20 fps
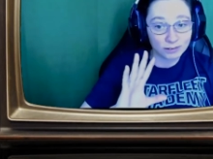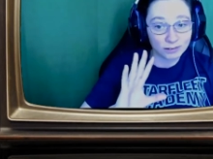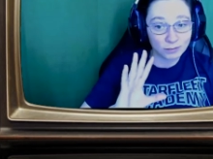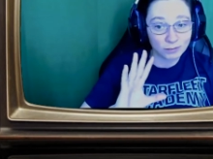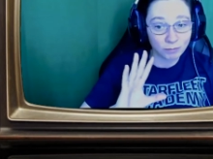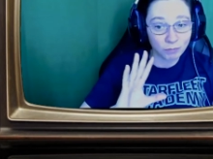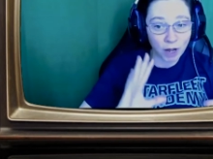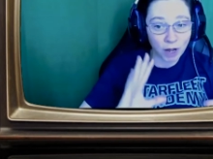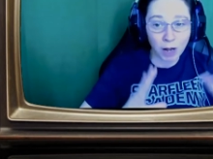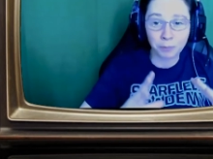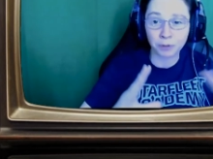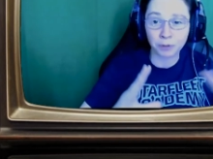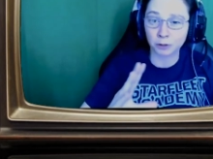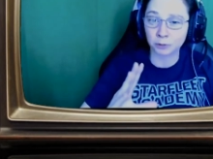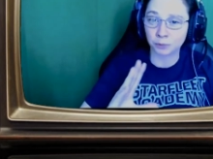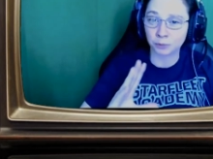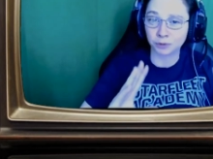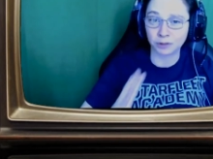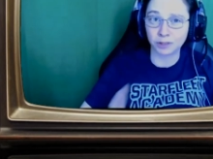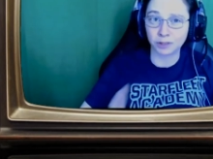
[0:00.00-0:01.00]
popular
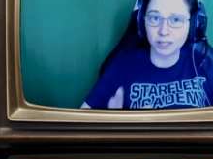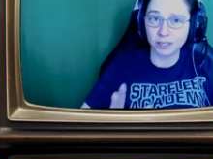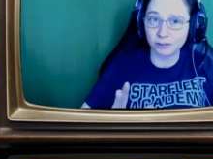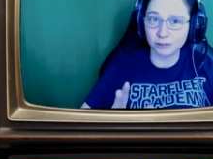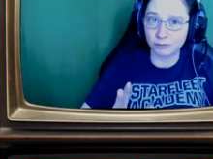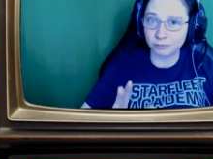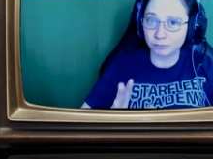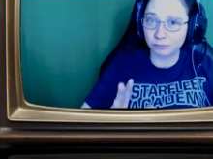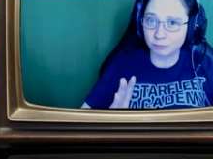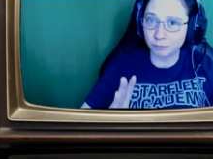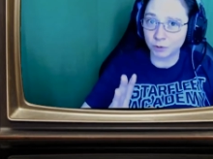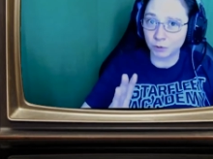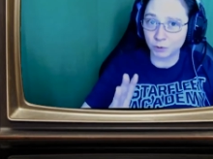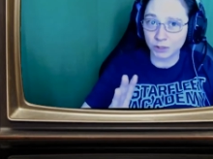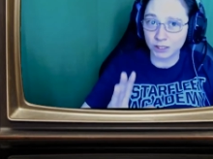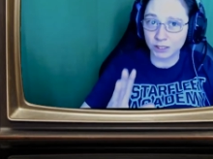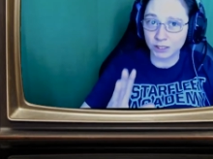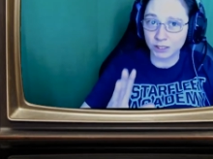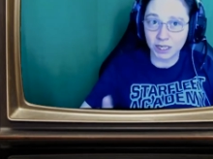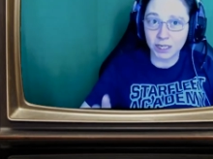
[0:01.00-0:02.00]
belief between
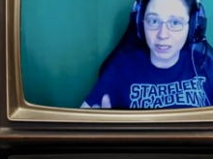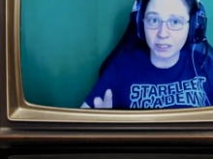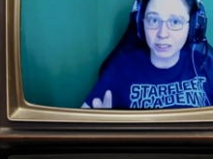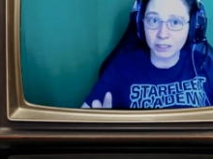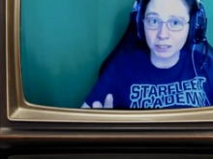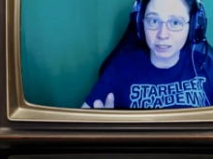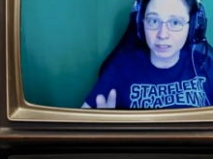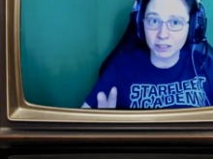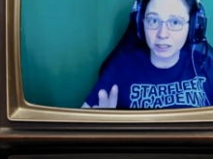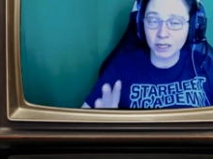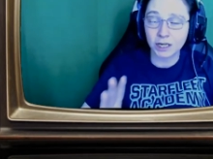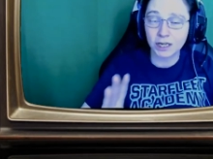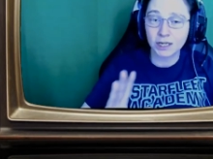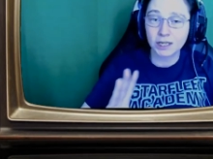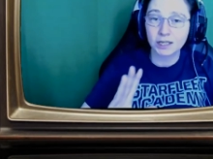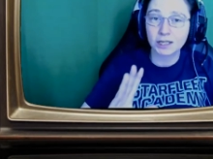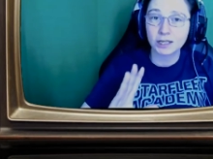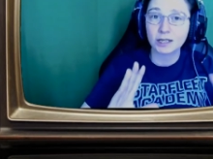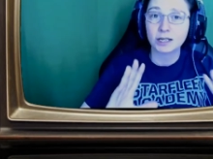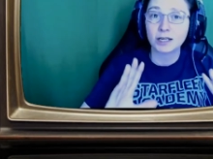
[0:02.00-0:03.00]
the sages,
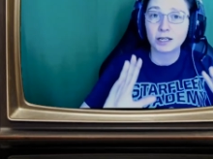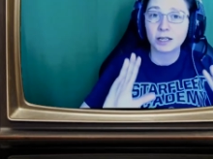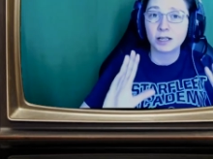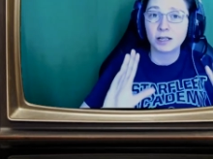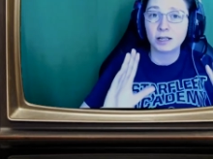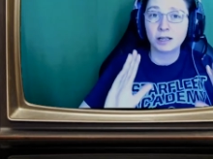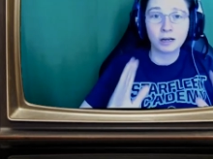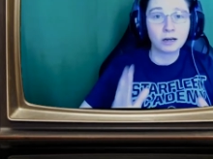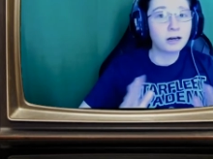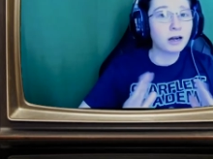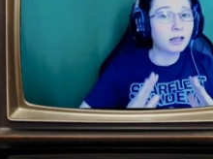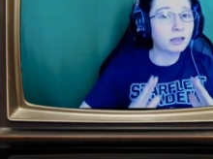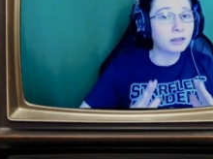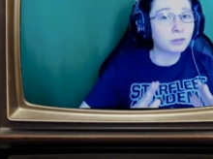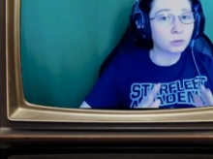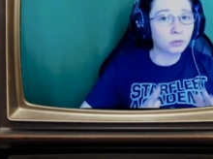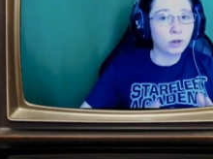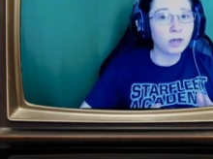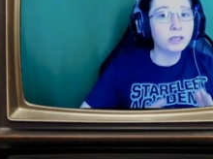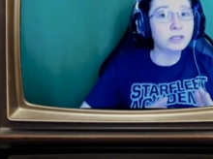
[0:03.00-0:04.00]
they're not the
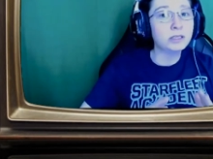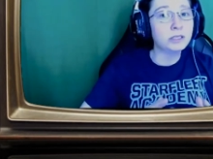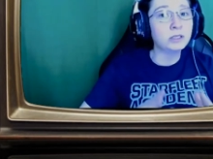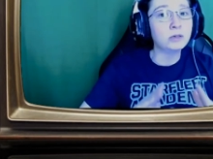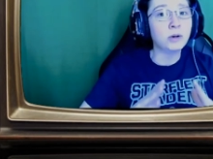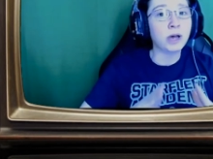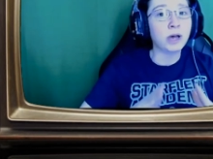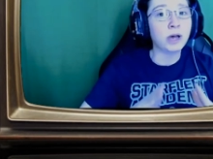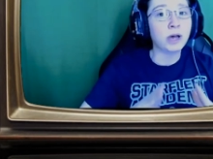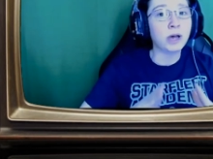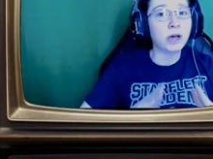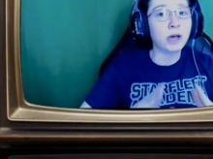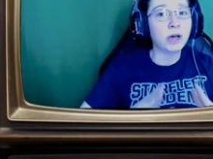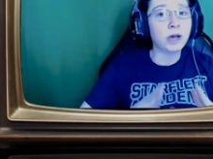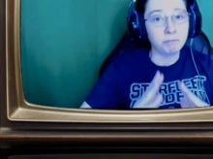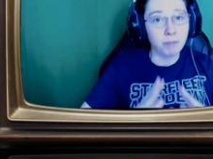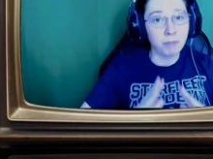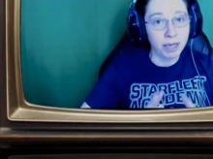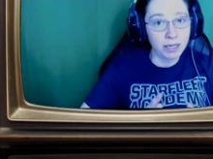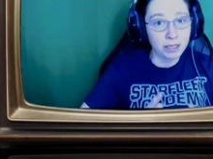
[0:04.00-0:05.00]
ones who actually
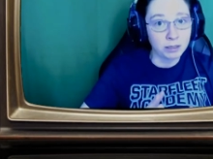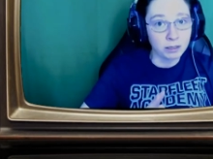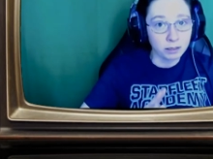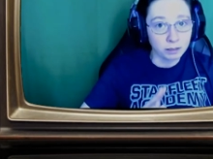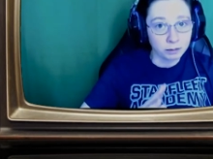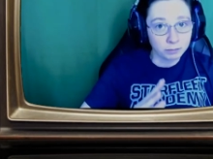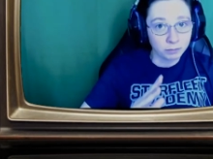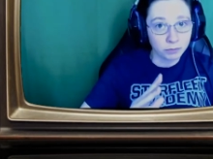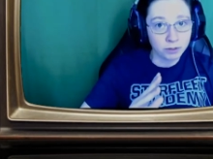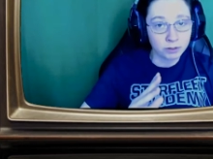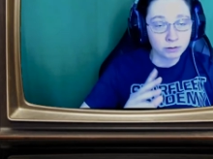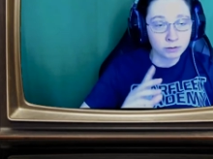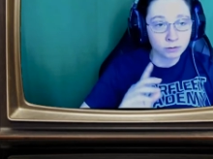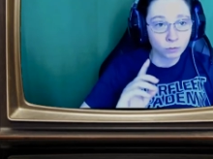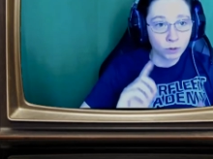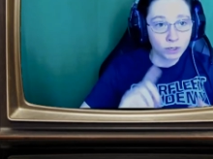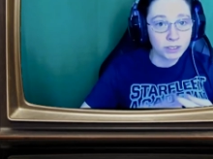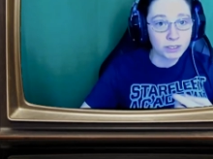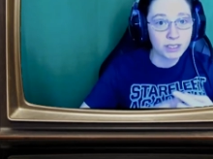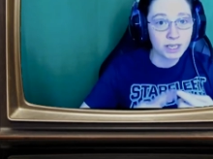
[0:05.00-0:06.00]
made them. The
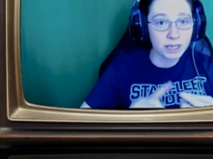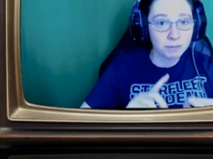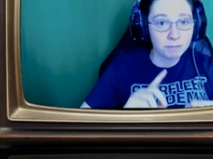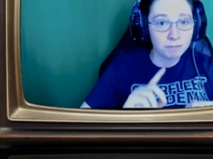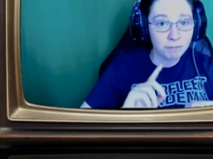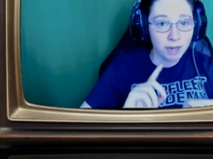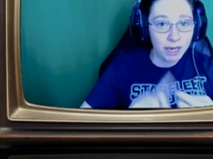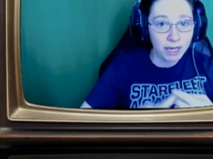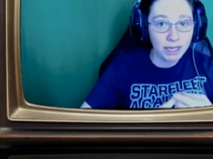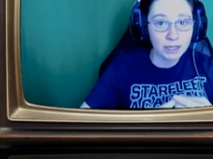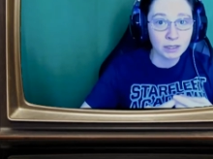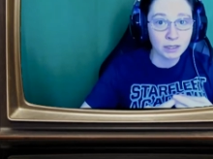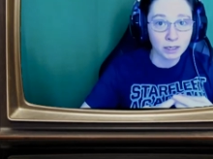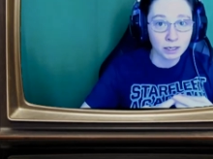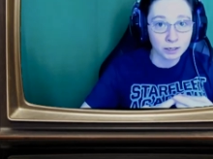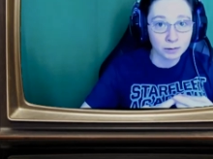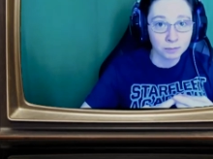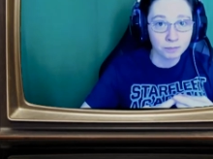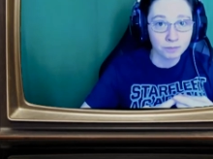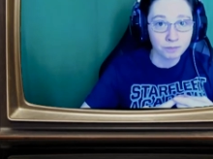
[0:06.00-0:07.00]
ones that made
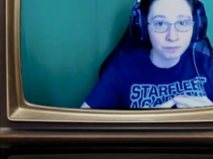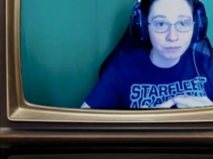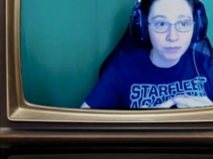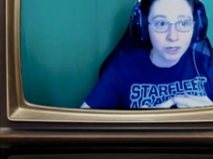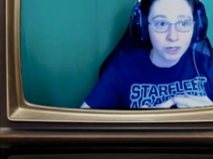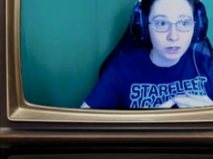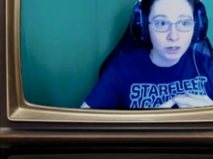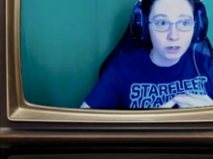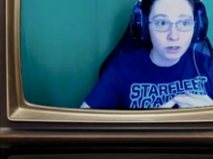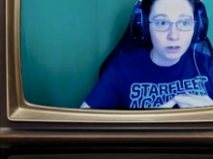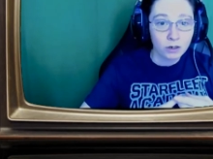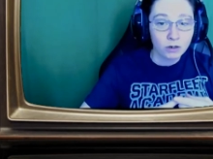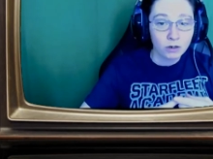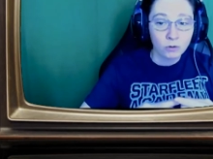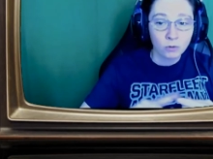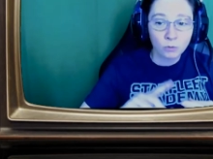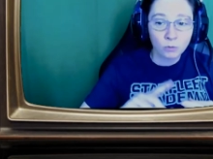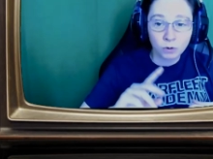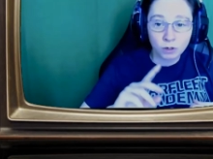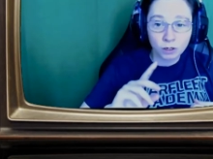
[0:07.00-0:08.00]
them
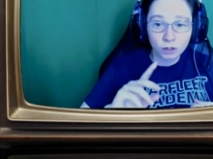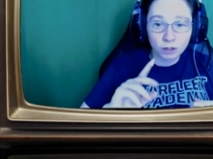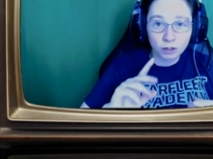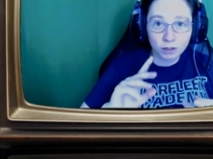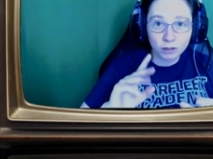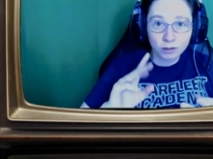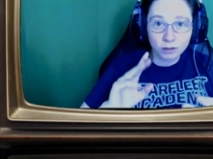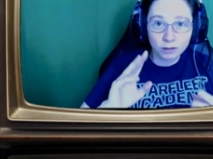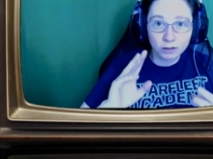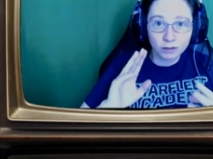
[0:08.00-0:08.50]
were,